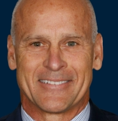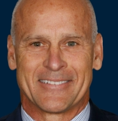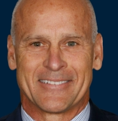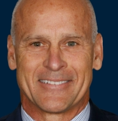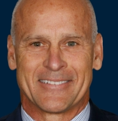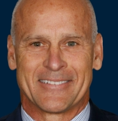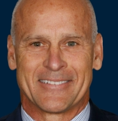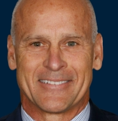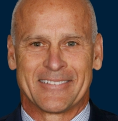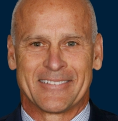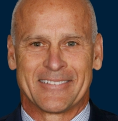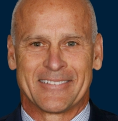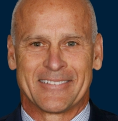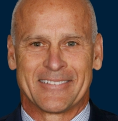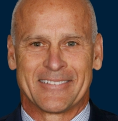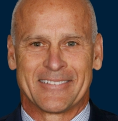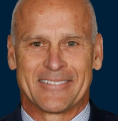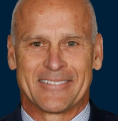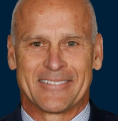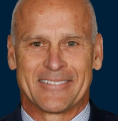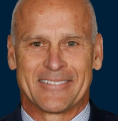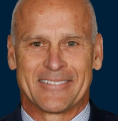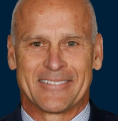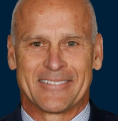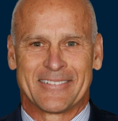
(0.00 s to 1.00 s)

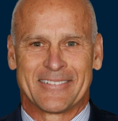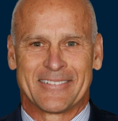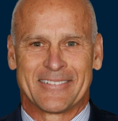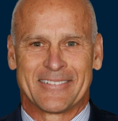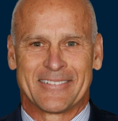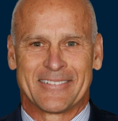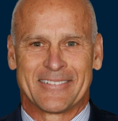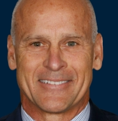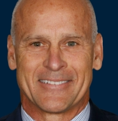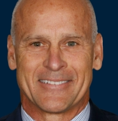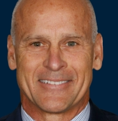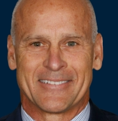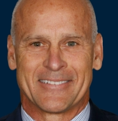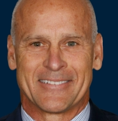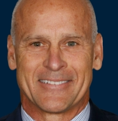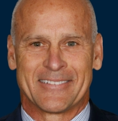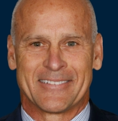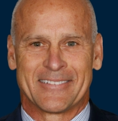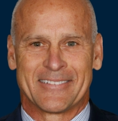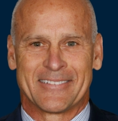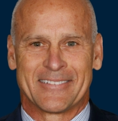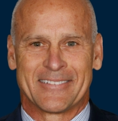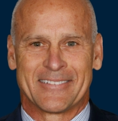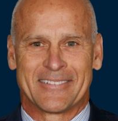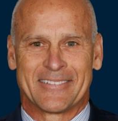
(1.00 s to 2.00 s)

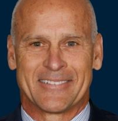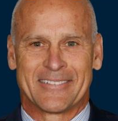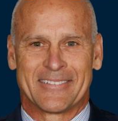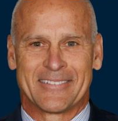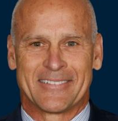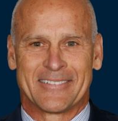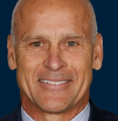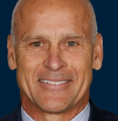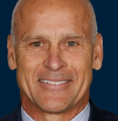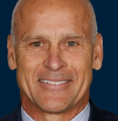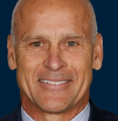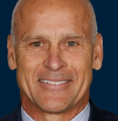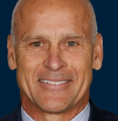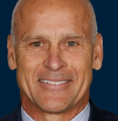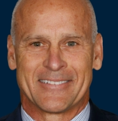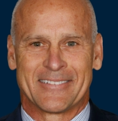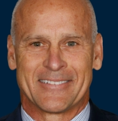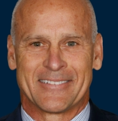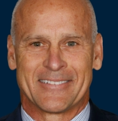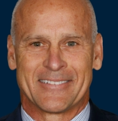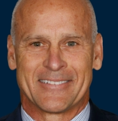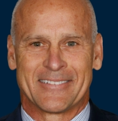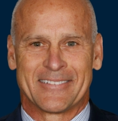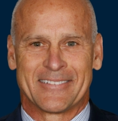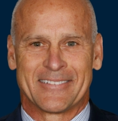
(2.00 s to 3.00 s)

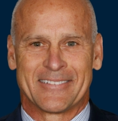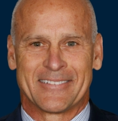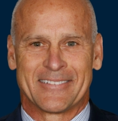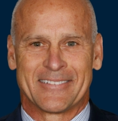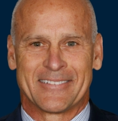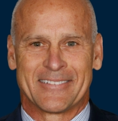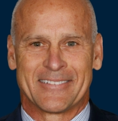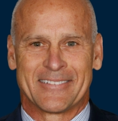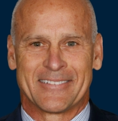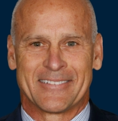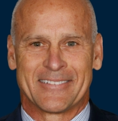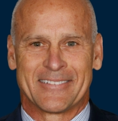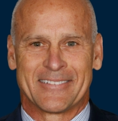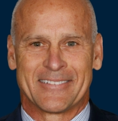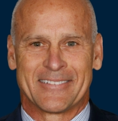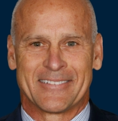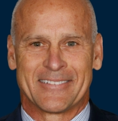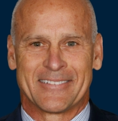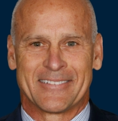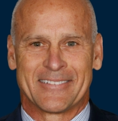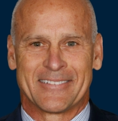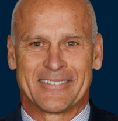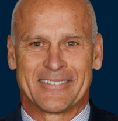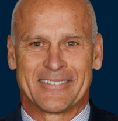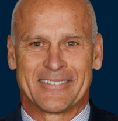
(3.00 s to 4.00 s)

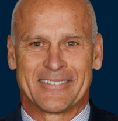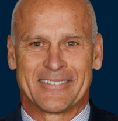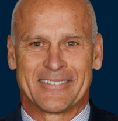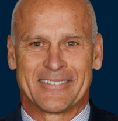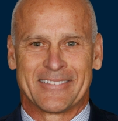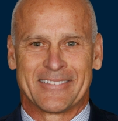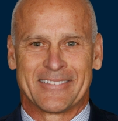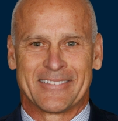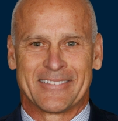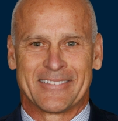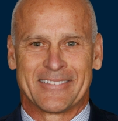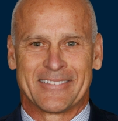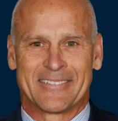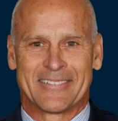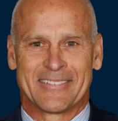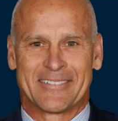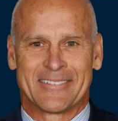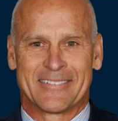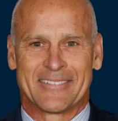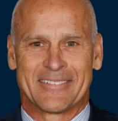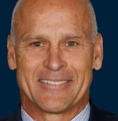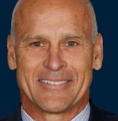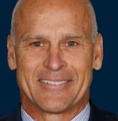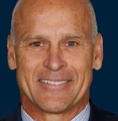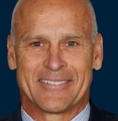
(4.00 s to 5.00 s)

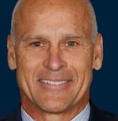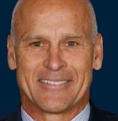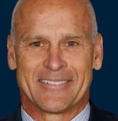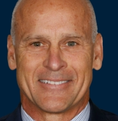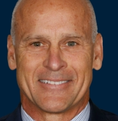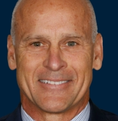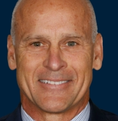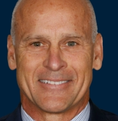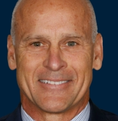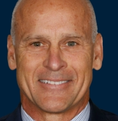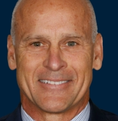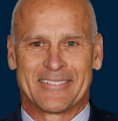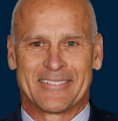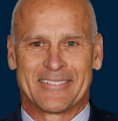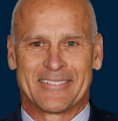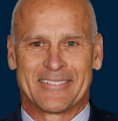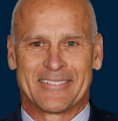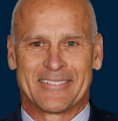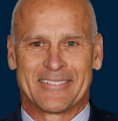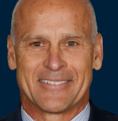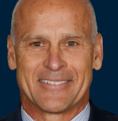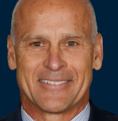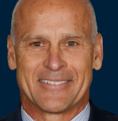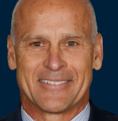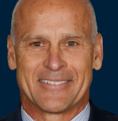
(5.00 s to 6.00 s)

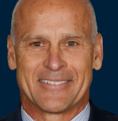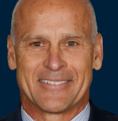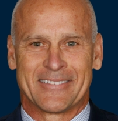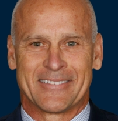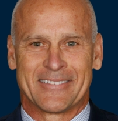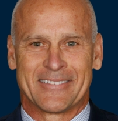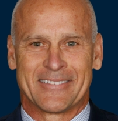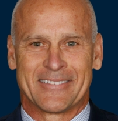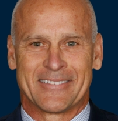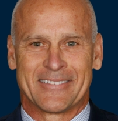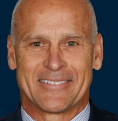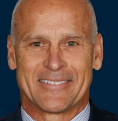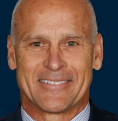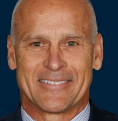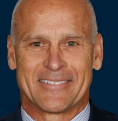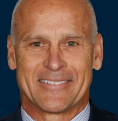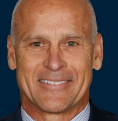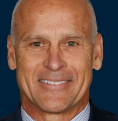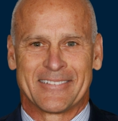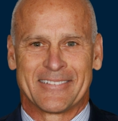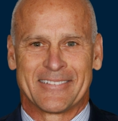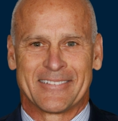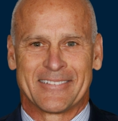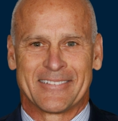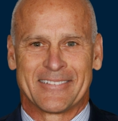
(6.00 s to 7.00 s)

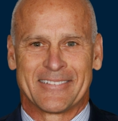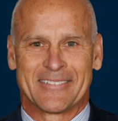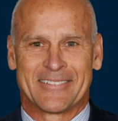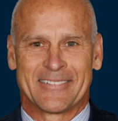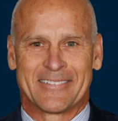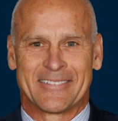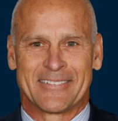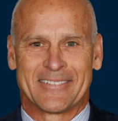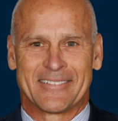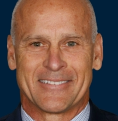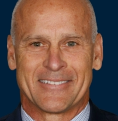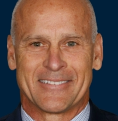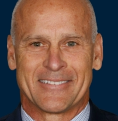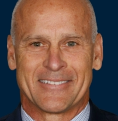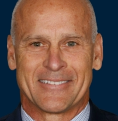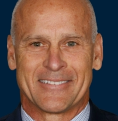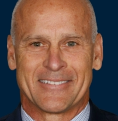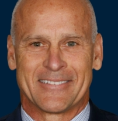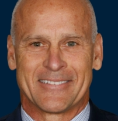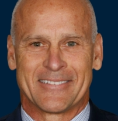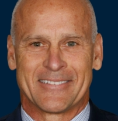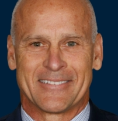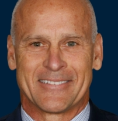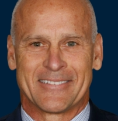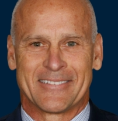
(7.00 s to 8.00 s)
[no speech]